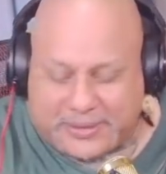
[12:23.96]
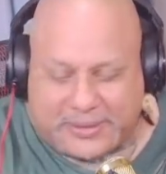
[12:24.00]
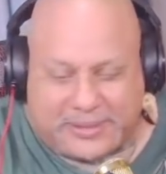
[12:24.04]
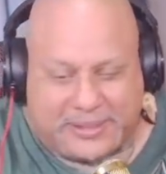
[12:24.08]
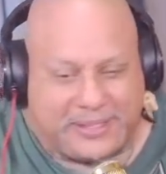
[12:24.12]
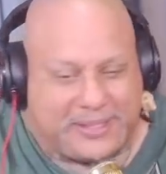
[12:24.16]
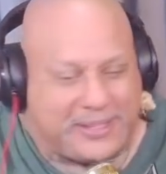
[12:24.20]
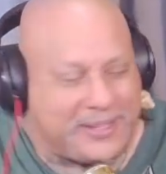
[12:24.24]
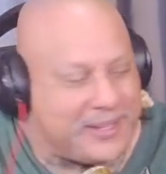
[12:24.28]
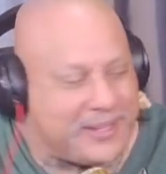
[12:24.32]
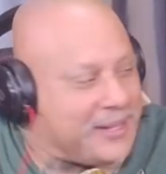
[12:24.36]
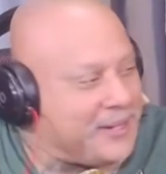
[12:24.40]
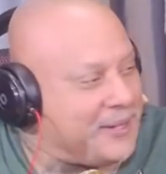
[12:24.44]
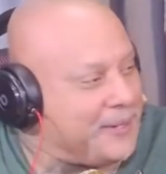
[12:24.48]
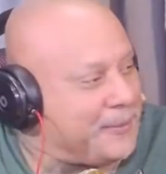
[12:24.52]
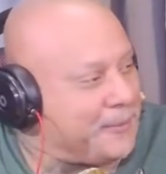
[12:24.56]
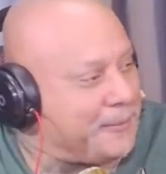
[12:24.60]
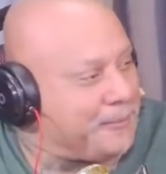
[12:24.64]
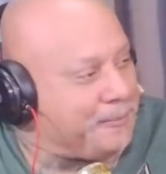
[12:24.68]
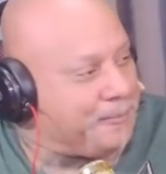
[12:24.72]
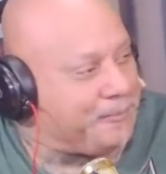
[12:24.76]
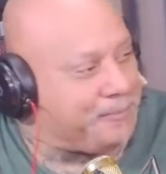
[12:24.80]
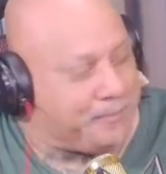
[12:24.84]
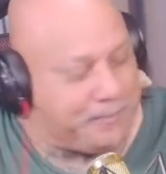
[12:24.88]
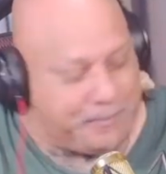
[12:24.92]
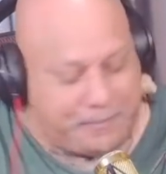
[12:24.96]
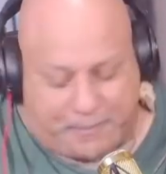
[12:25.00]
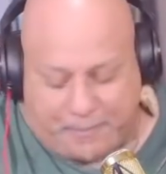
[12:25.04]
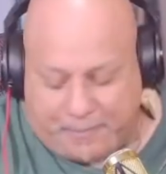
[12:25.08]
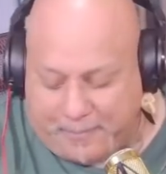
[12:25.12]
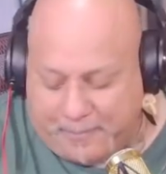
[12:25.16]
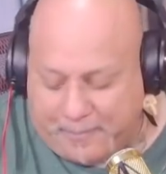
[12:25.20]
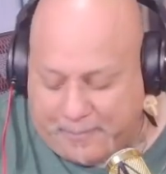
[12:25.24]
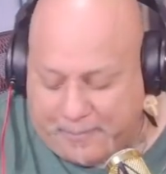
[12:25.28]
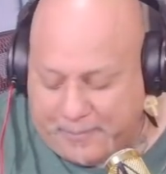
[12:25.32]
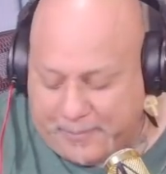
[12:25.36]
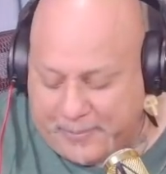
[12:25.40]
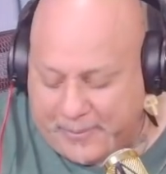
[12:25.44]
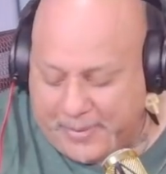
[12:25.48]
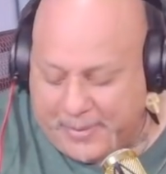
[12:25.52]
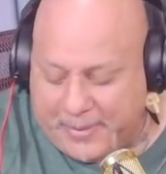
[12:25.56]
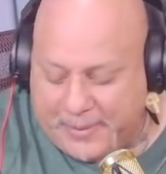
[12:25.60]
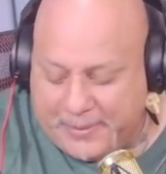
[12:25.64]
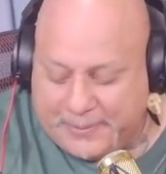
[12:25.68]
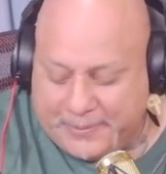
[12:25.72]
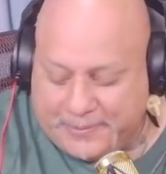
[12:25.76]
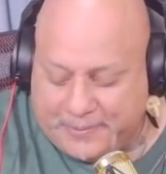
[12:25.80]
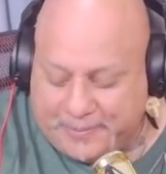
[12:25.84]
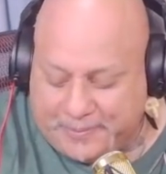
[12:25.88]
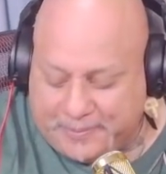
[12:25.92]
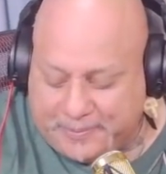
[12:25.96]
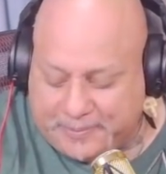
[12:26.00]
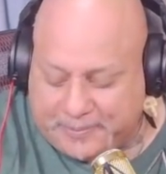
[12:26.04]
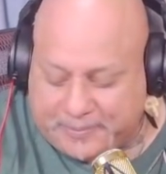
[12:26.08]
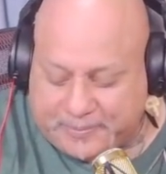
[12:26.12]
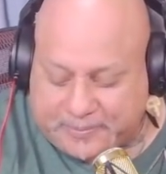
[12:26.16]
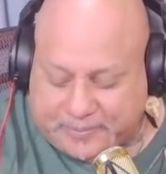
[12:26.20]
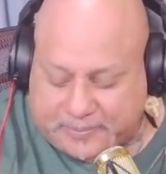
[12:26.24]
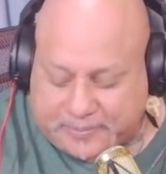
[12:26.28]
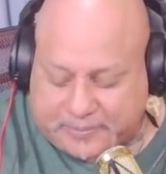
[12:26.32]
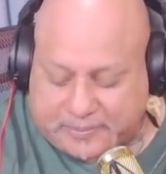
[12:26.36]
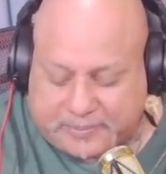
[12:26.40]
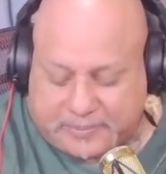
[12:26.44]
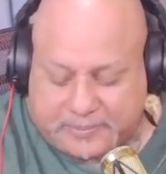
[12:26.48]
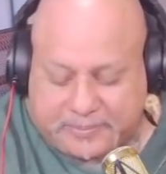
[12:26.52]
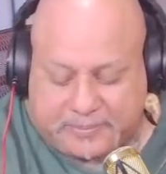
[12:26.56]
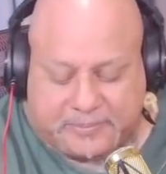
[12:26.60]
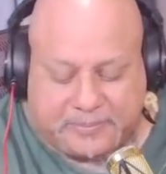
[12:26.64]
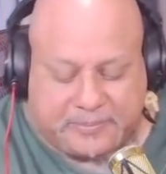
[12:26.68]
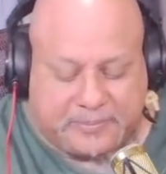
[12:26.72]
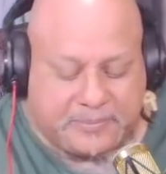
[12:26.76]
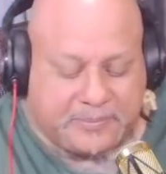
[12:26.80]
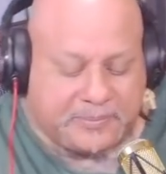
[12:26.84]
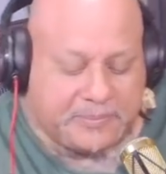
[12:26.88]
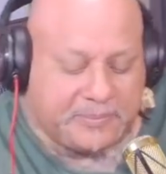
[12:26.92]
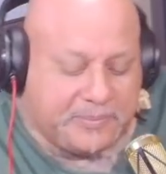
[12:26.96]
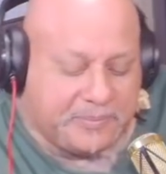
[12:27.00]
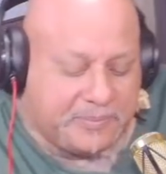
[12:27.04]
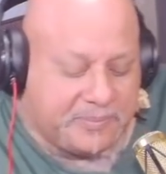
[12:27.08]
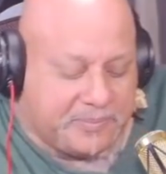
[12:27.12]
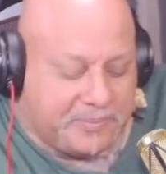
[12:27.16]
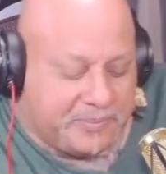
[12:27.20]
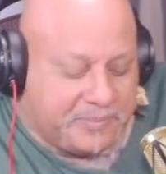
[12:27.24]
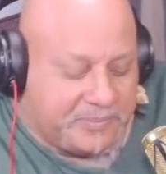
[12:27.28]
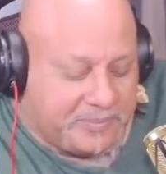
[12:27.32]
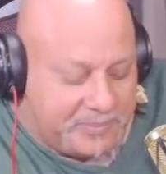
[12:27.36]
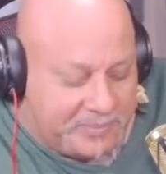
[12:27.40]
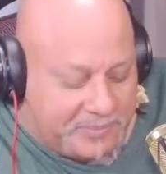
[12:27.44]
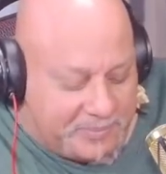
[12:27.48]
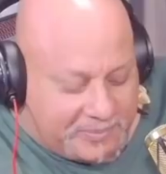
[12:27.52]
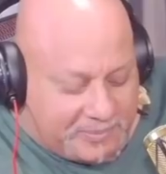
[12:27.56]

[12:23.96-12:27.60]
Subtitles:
This person isn't speaking.